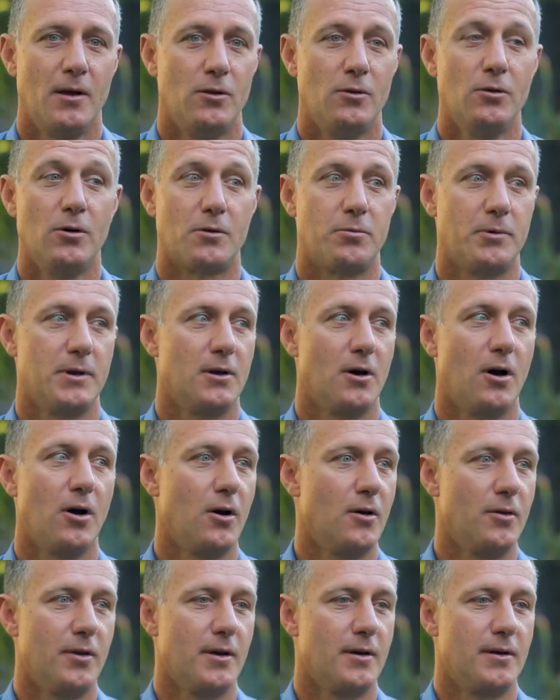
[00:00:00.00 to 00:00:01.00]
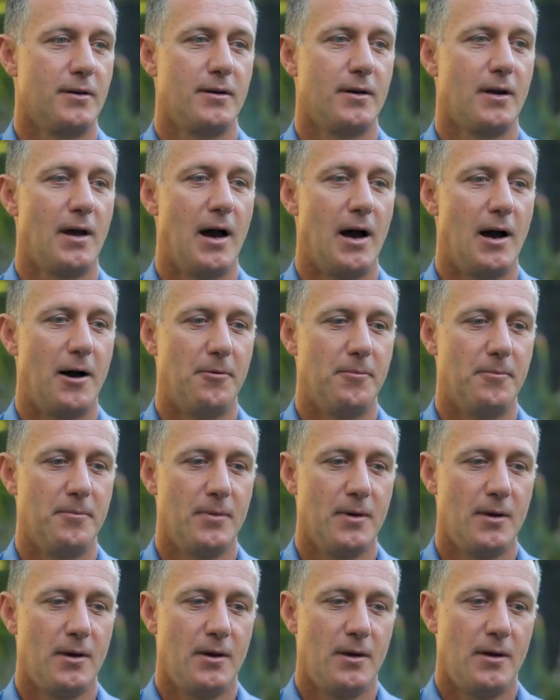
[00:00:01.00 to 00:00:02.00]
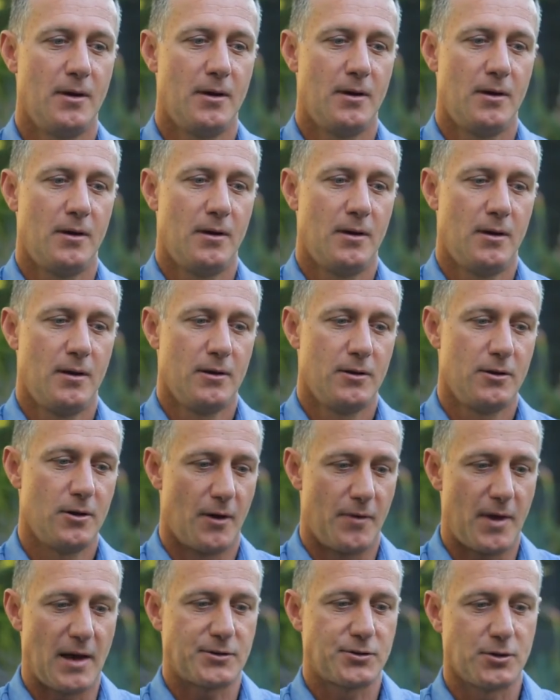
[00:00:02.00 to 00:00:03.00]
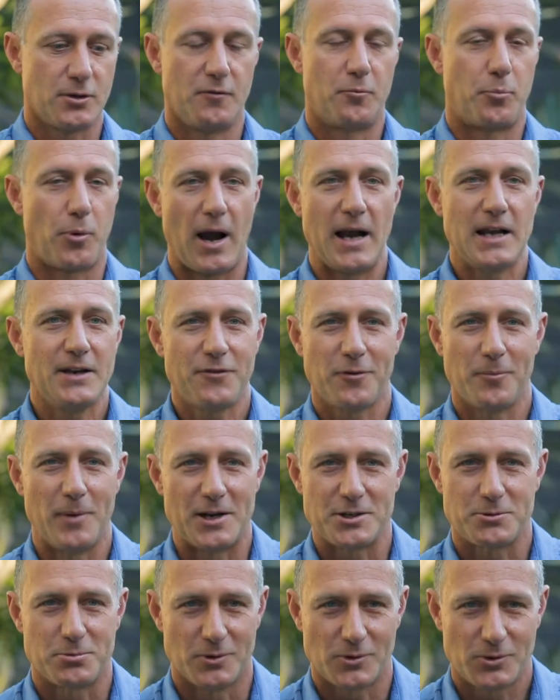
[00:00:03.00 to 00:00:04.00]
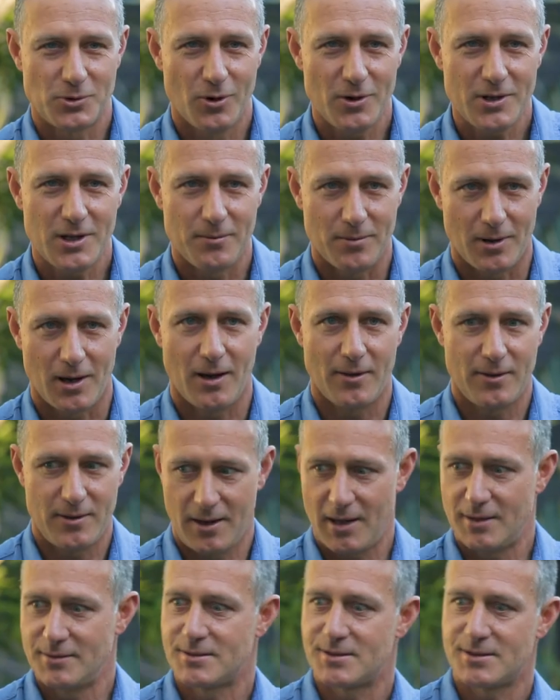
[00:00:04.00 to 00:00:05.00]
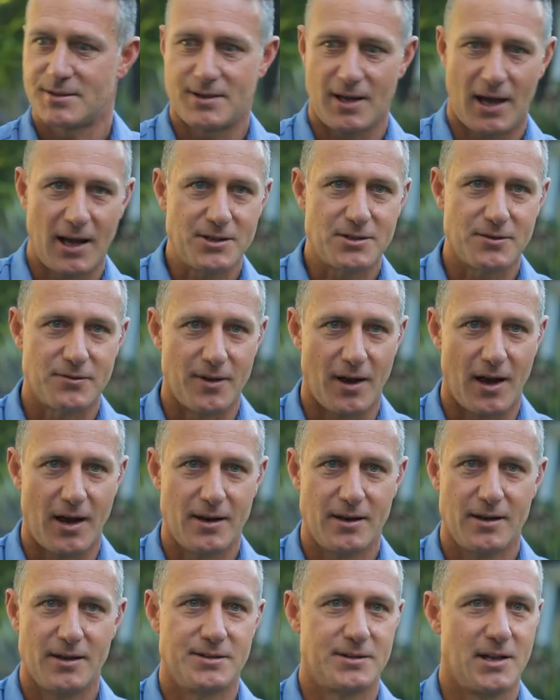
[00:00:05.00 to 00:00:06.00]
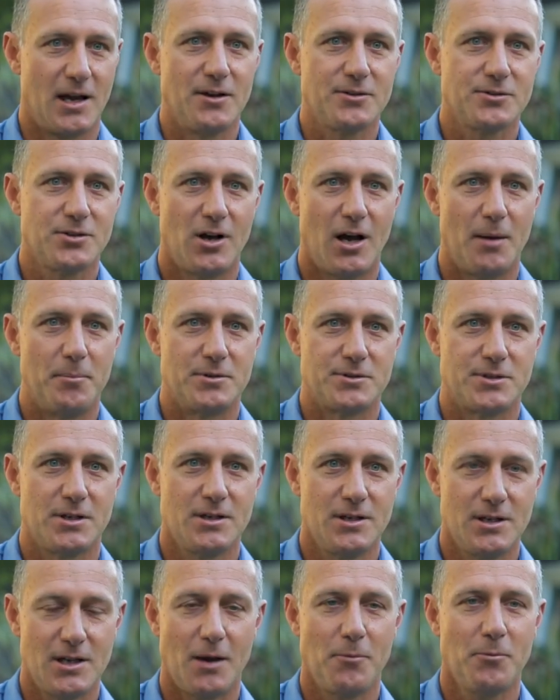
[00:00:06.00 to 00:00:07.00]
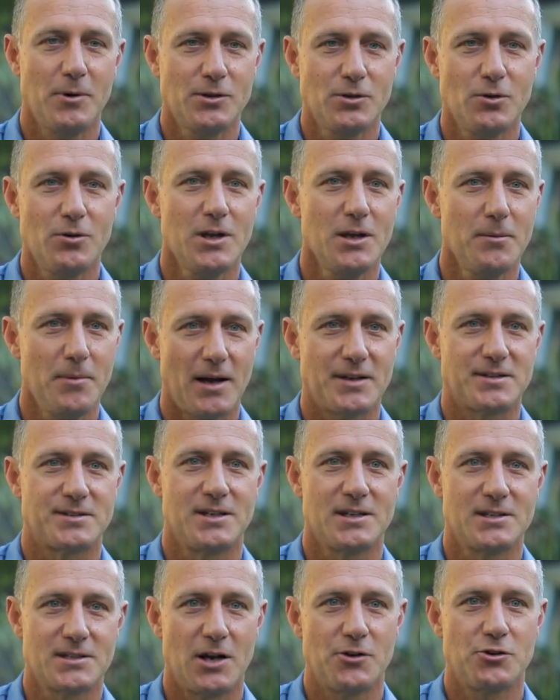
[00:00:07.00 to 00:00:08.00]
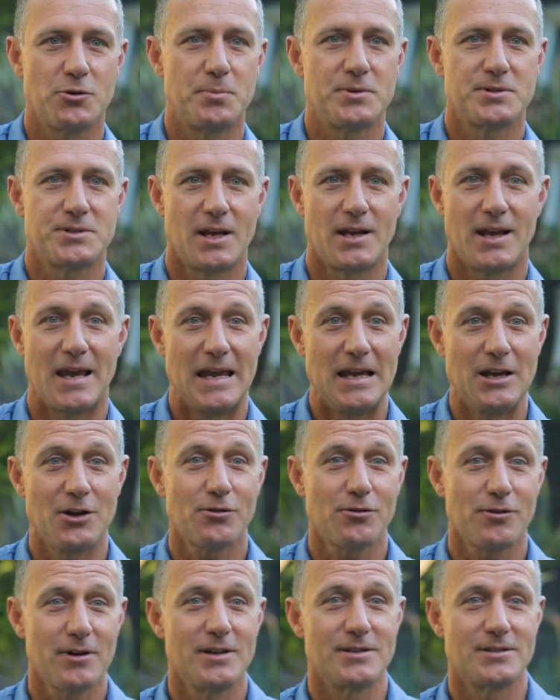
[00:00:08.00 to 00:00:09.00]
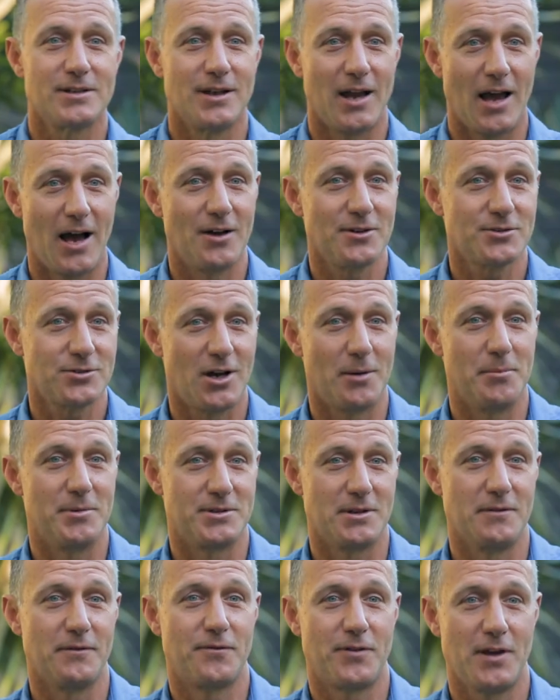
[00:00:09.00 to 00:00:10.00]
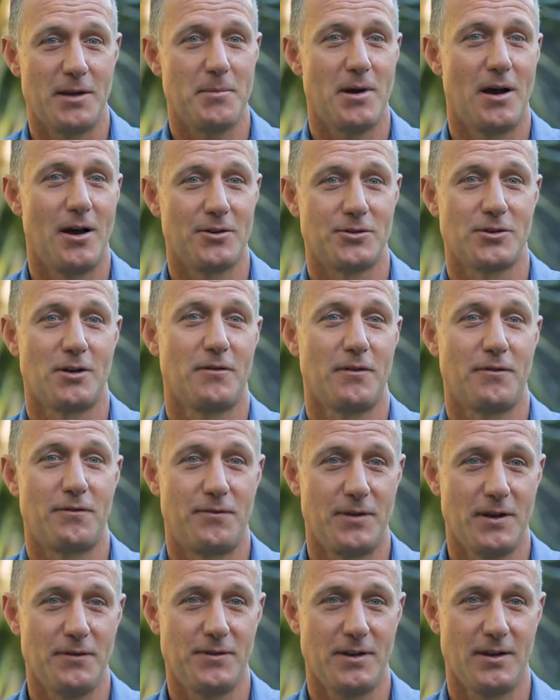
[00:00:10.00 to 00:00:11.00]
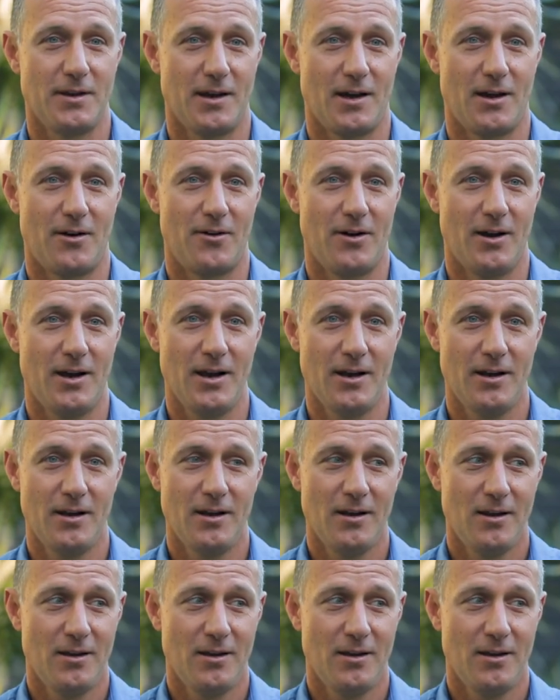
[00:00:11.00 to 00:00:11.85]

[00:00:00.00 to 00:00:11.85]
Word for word: Look, we know that um, you know, that sort of brain information we are talking about, the end stage of that is Alzheimer's. And, and we're talking about 600% increase in Alzheimer's in females over 50 now, right?